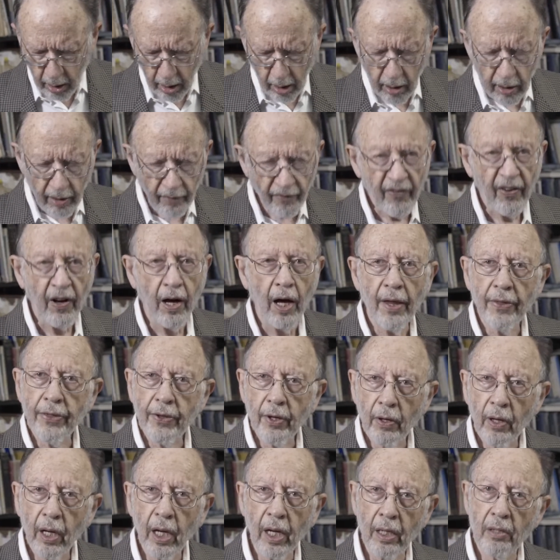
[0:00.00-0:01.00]

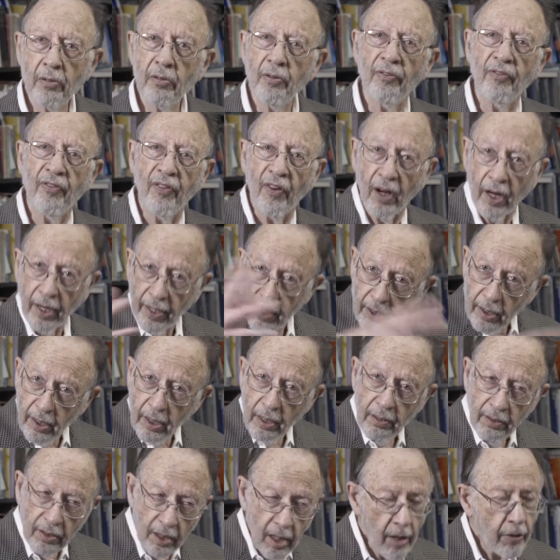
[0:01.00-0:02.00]
father had to
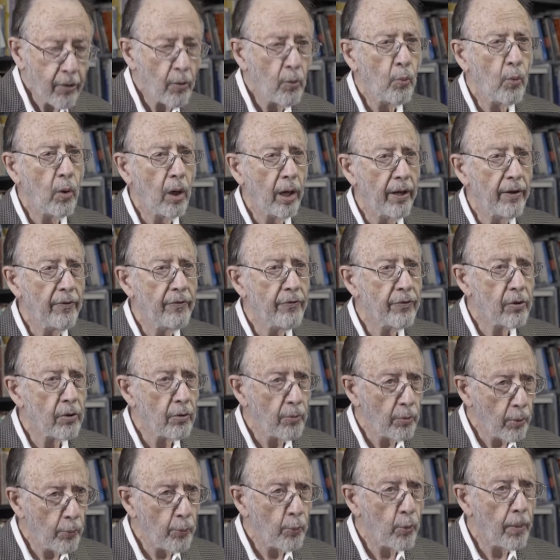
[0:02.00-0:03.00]
find another wife
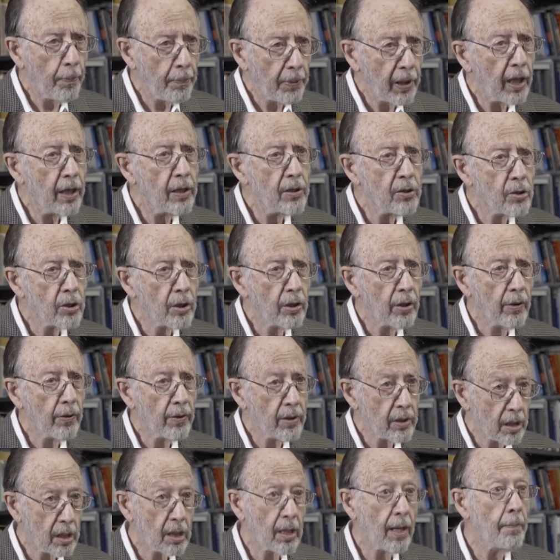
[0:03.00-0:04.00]
to replace her, a
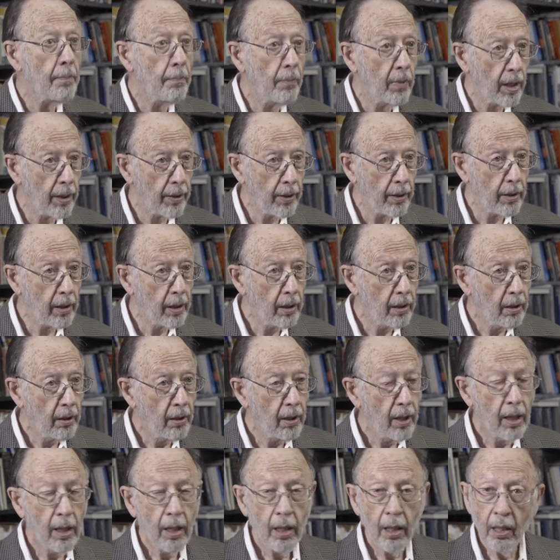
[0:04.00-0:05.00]
stepmother,
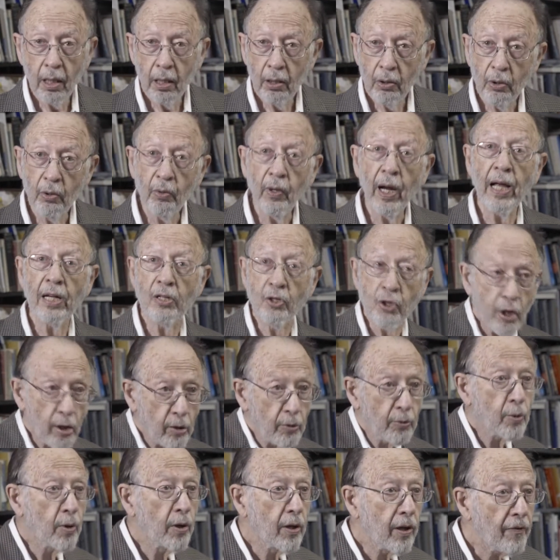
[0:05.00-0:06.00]
who had
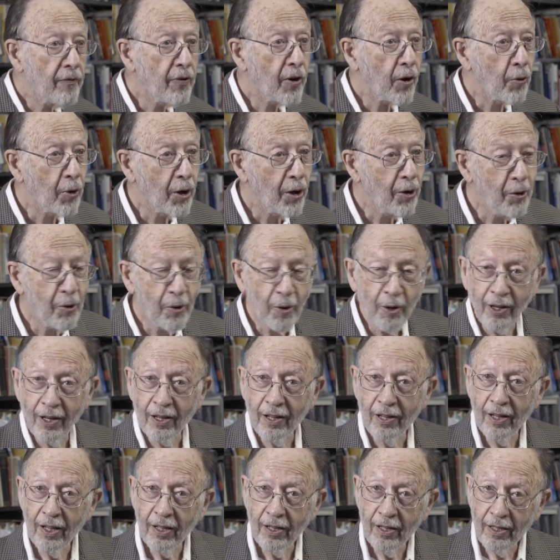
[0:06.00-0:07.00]
children of her own,
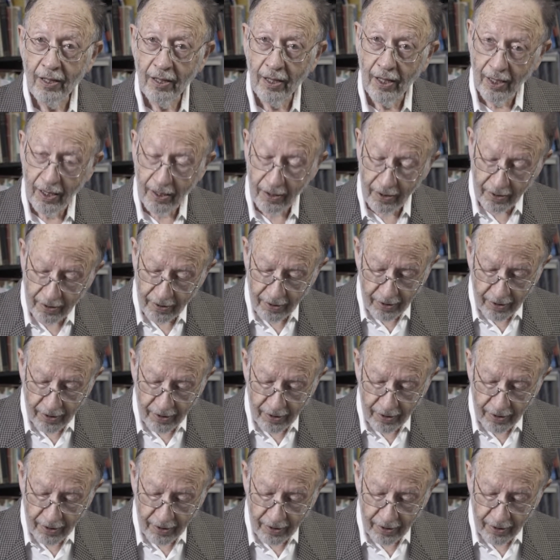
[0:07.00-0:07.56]
and